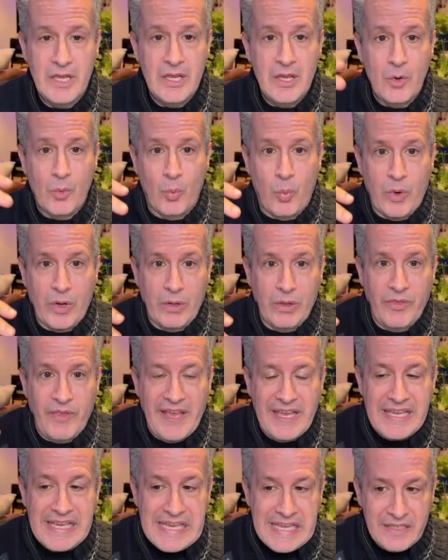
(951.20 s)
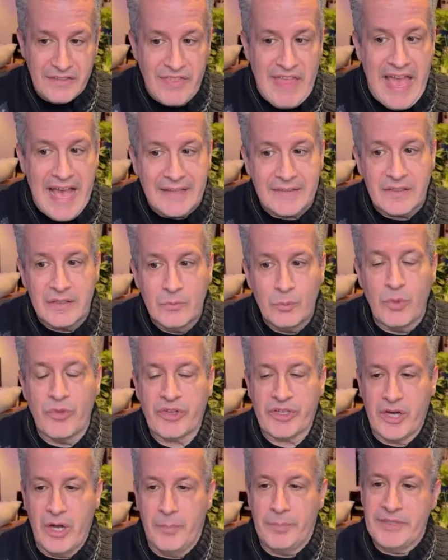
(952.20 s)
Will they eat that? Will the
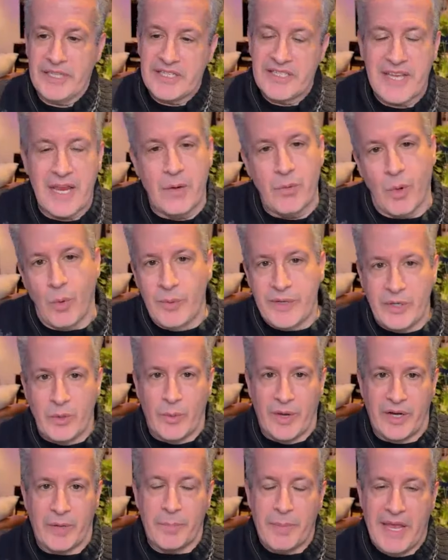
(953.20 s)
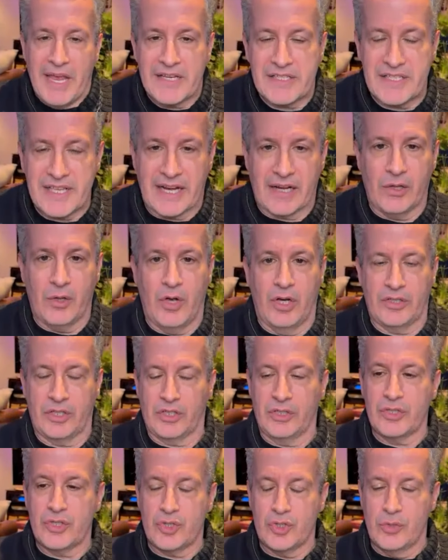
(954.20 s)
companies say, well, we don't want to pass that along to
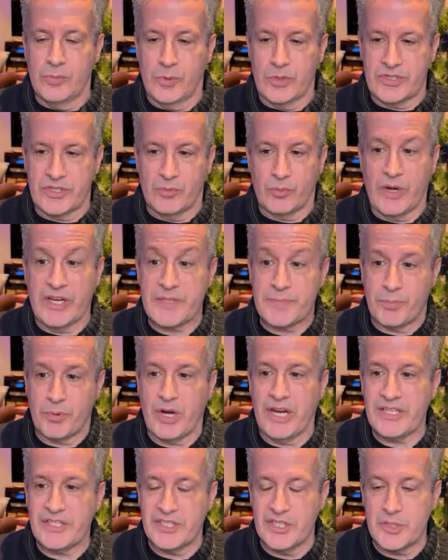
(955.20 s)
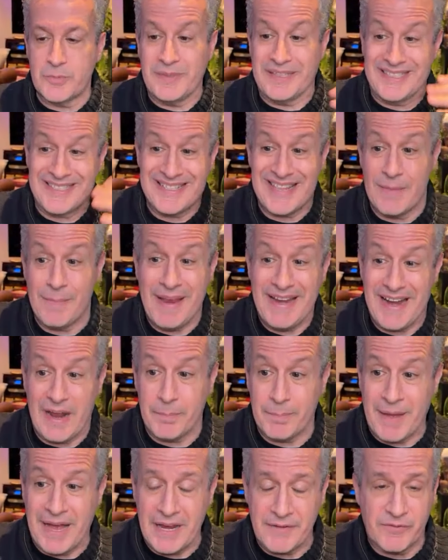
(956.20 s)
consumers and raise prices because they may not
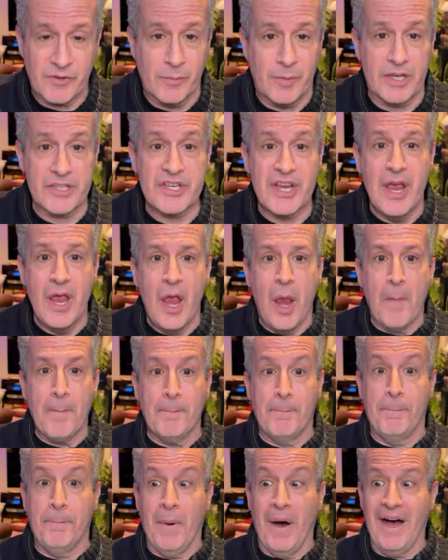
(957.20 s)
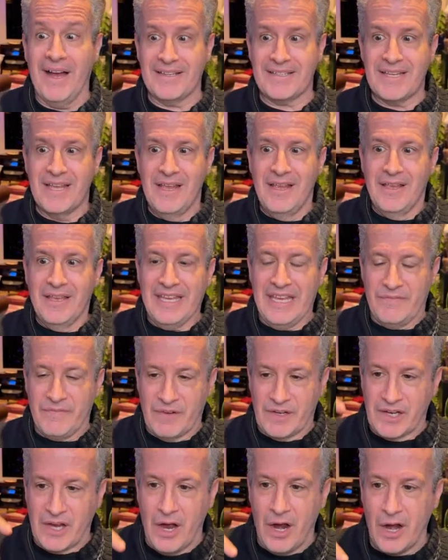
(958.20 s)
buy from us? But if
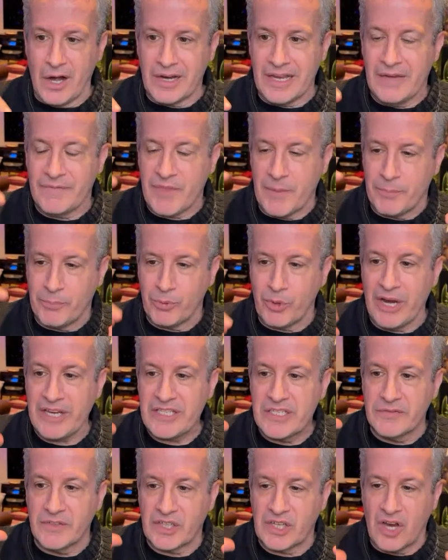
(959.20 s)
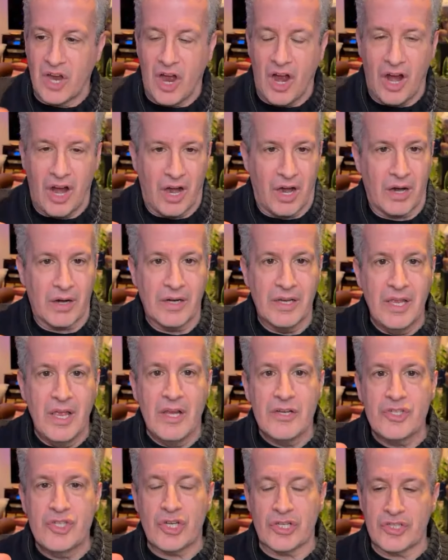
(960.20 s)
the price of a car
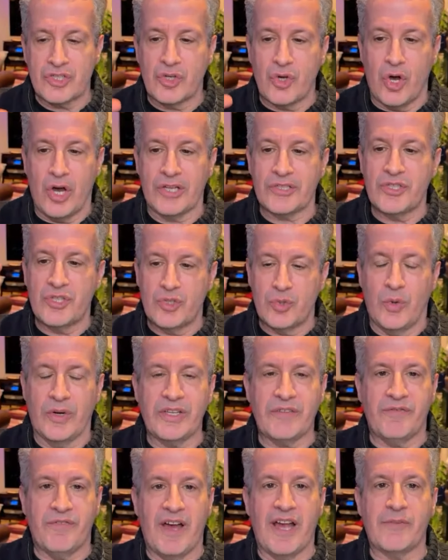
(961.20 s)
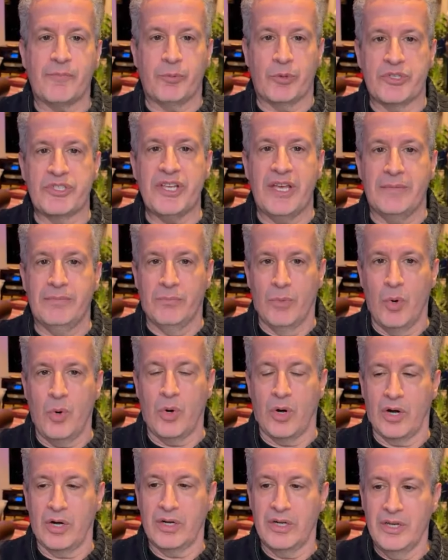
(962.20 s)
just costs 25%
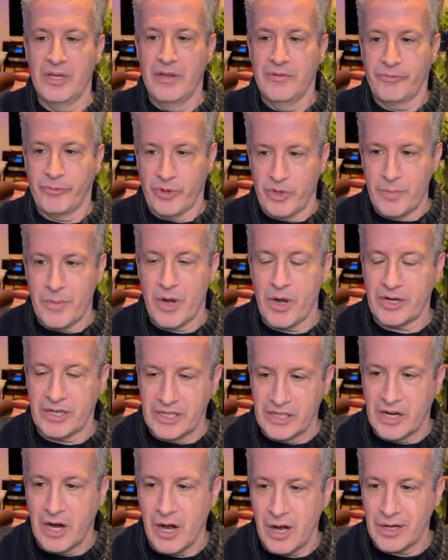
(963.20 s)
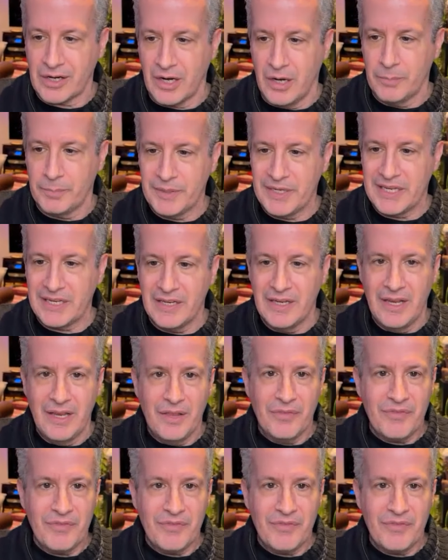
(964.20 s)
more for an American car company, they